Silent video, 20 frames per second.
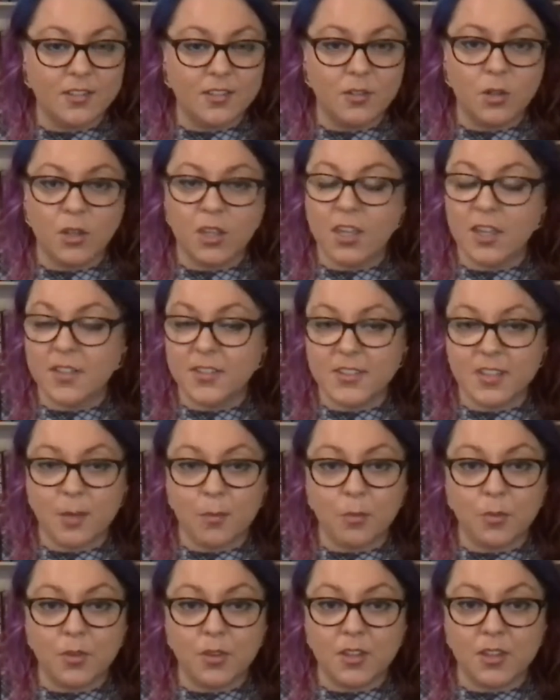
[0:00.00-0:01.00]
hooking us
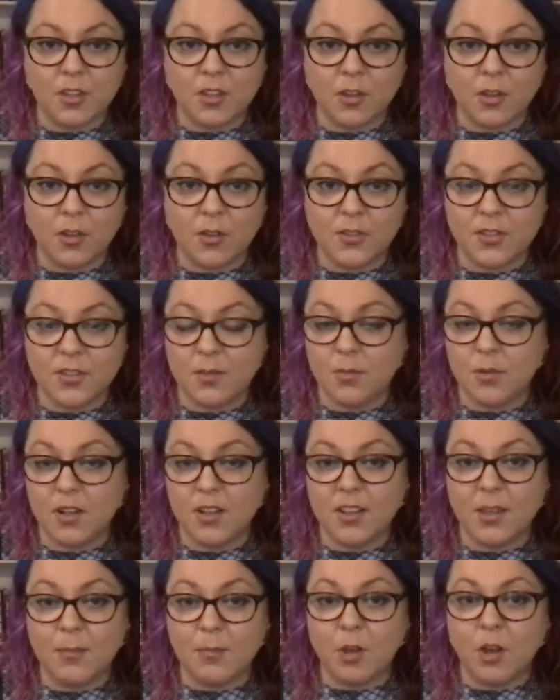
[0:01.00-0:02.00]
up with the girls to bring
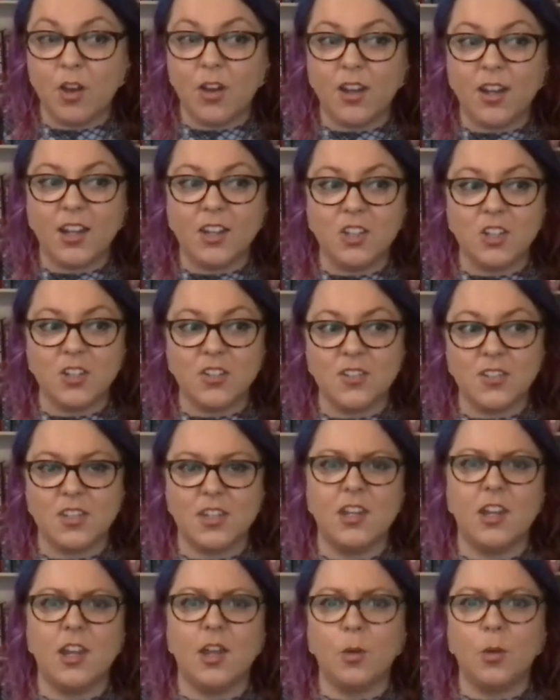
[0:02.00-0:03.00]
them on, and just
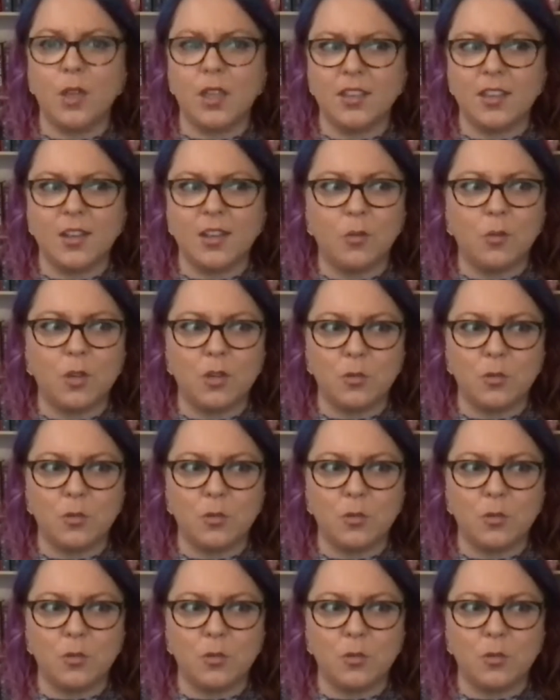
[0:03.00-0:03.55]
knowing that